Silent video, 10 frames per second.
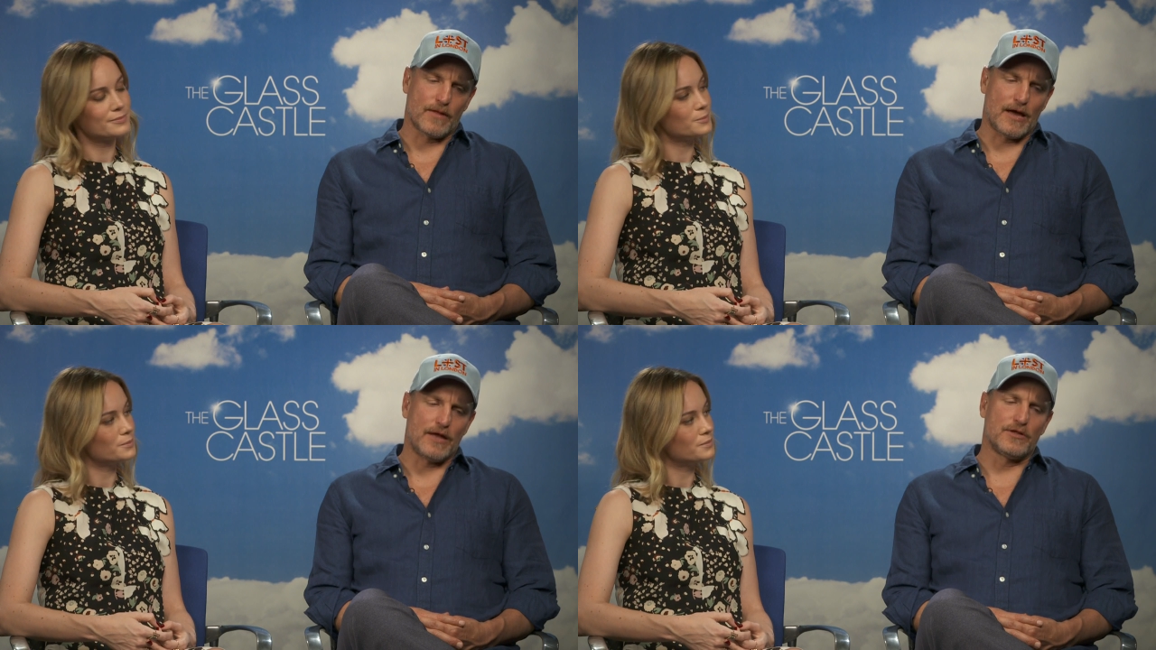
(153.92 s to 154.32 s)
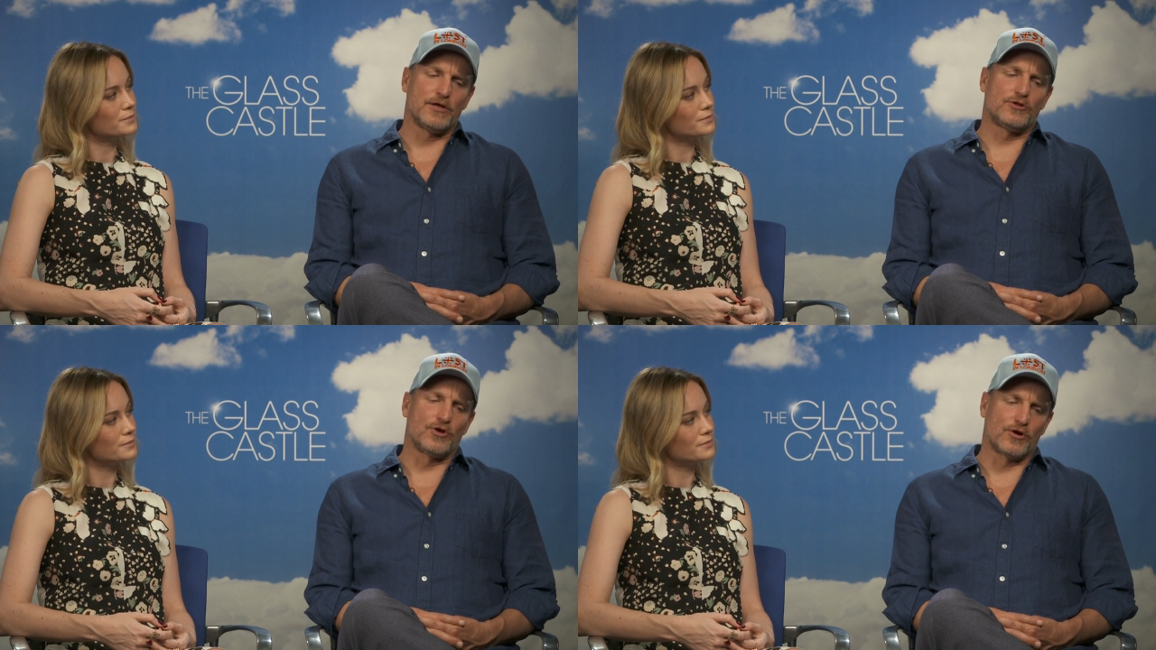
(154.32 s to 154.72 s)
Speaker 1: I
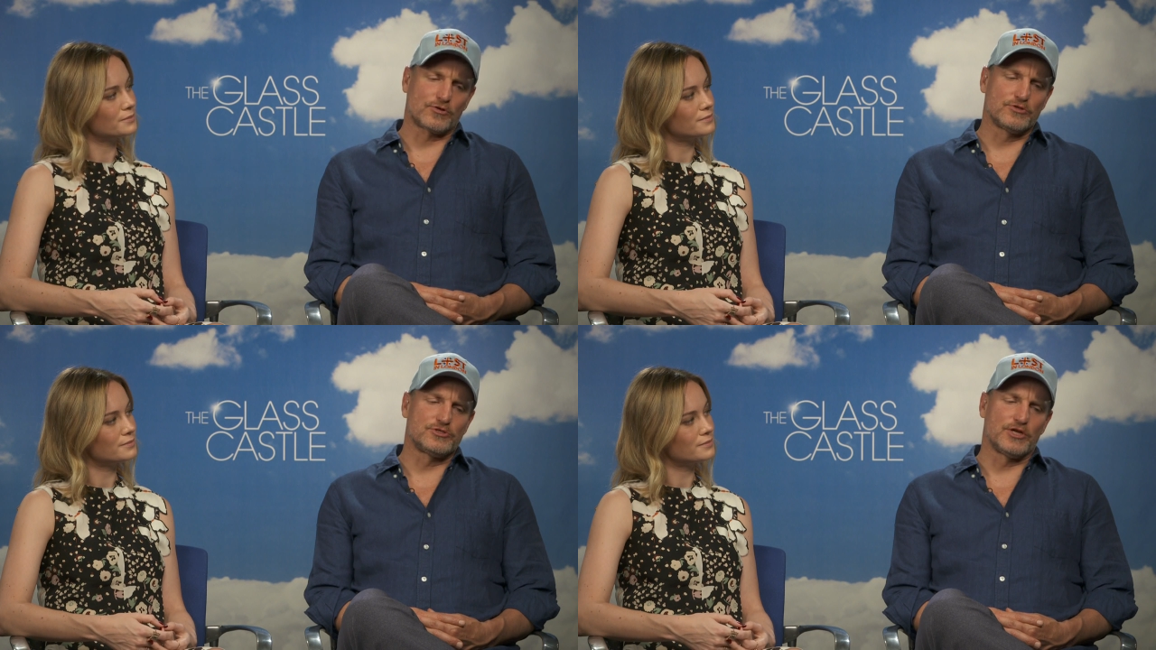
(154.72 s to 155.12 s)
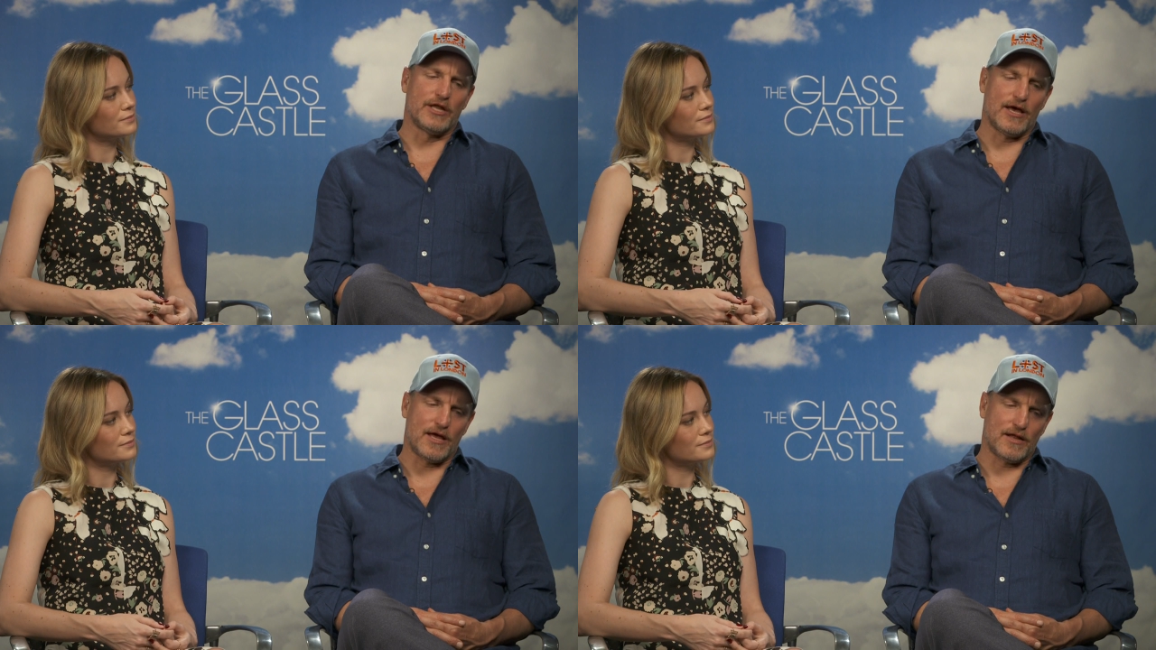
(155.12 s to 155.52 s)
did talk to
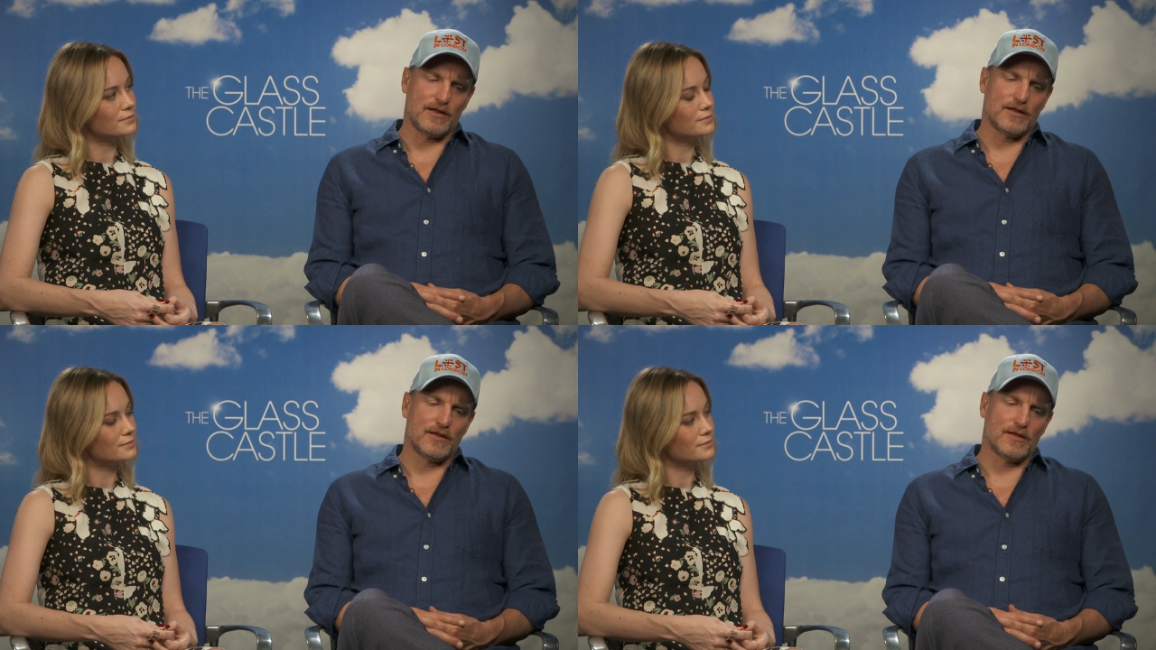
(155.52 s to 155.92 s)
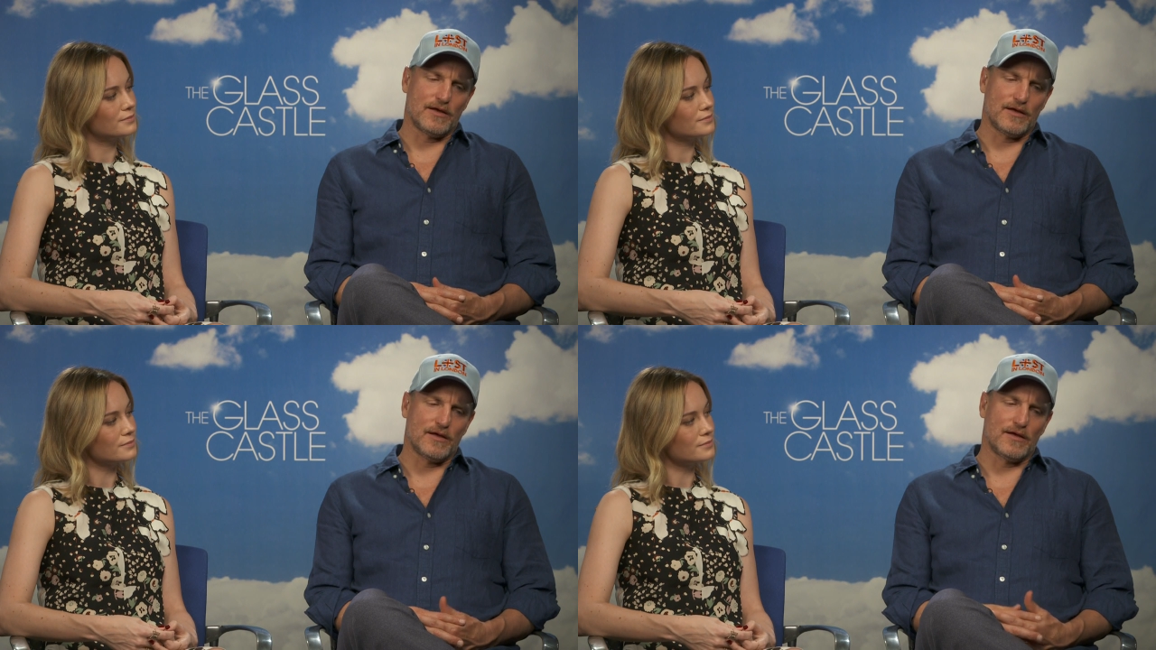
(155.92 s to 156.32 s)
Jeannette.
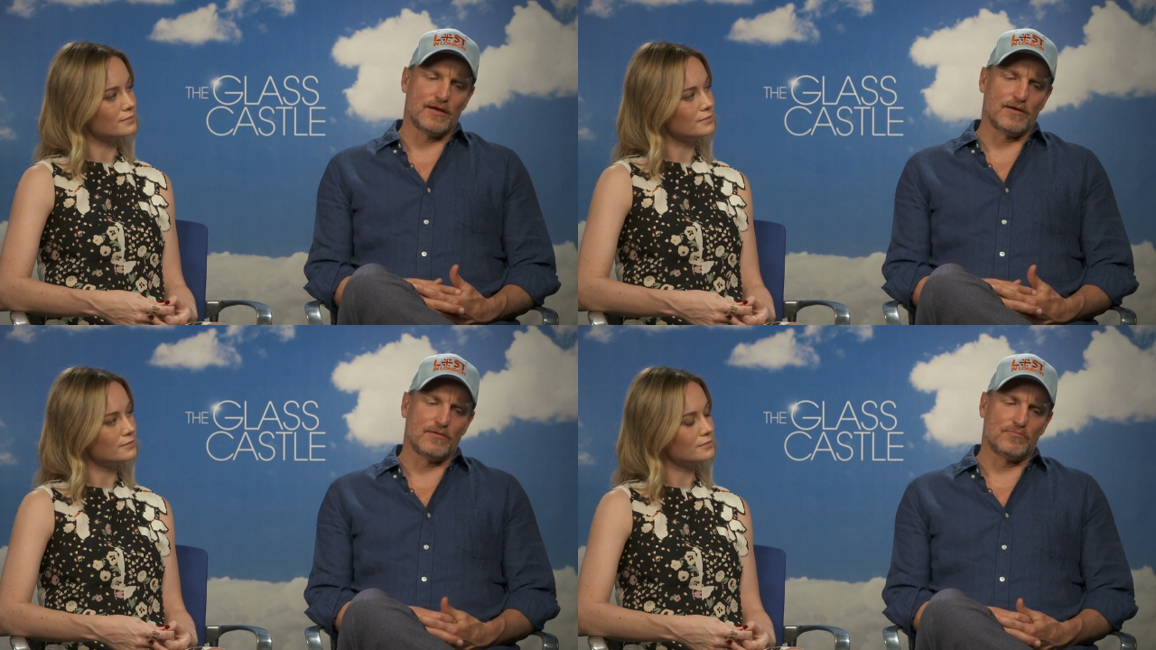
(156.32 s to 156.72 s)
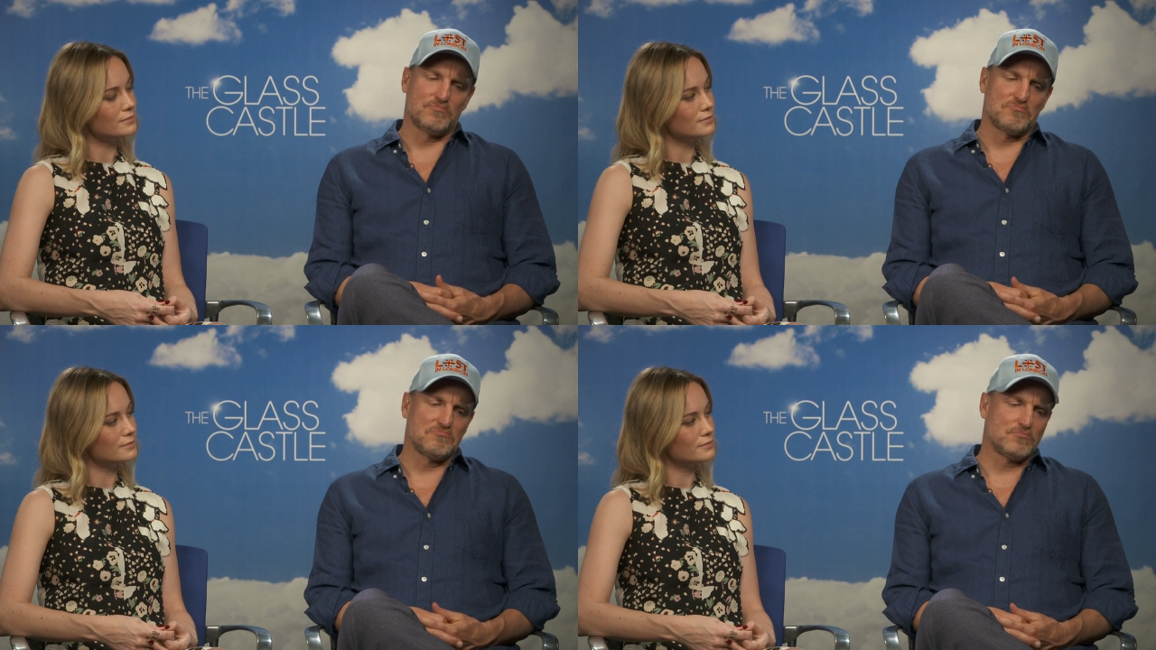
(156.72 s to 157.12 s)
Uh,
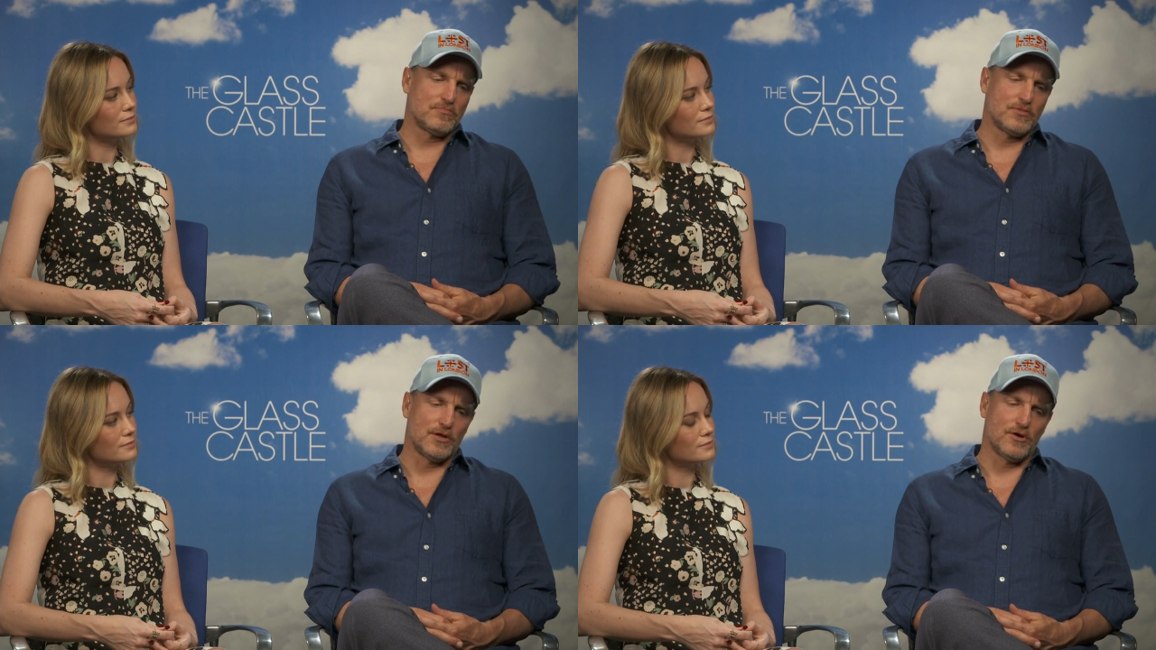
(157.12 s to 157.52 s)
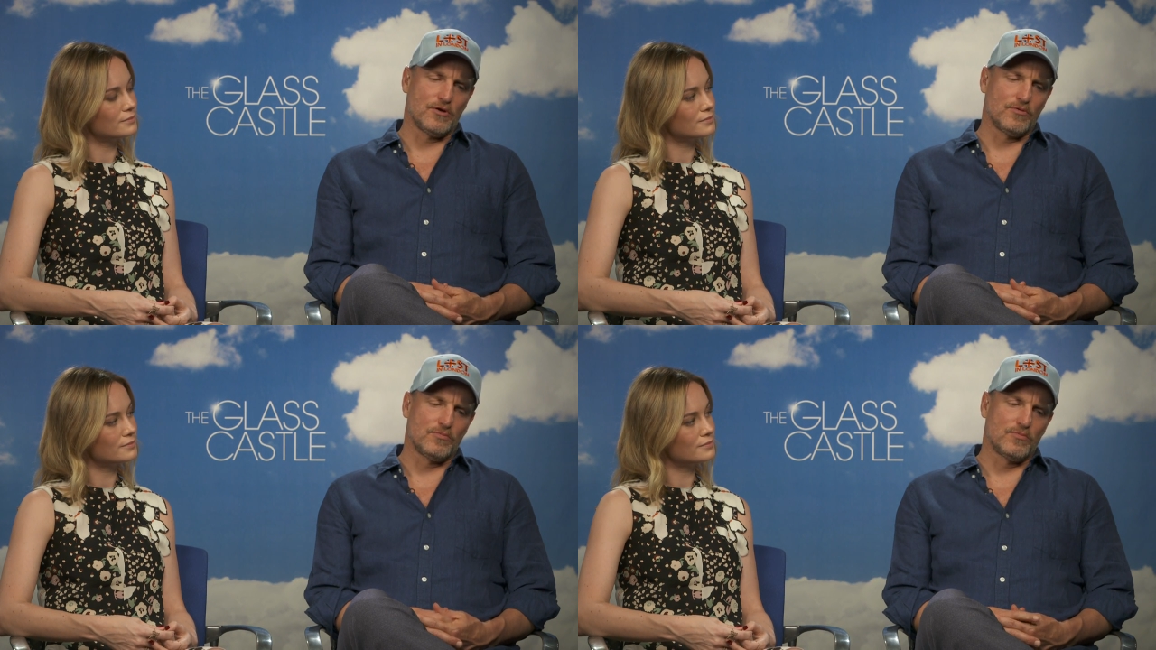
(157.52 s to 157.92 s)
you
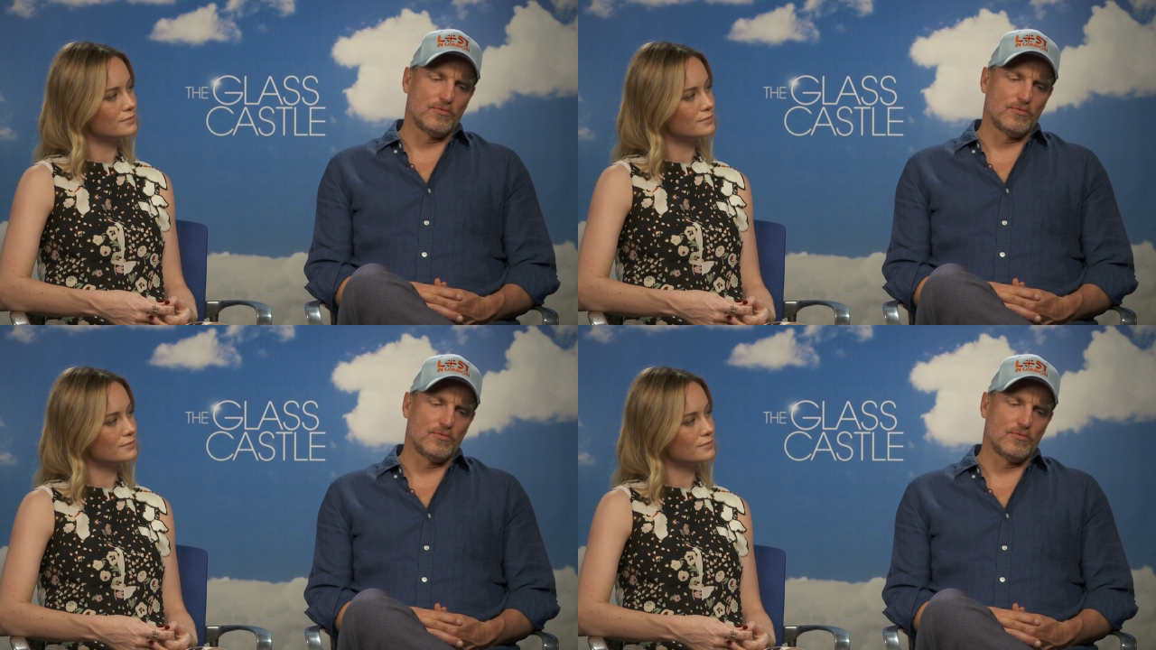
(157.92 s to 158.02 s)
know,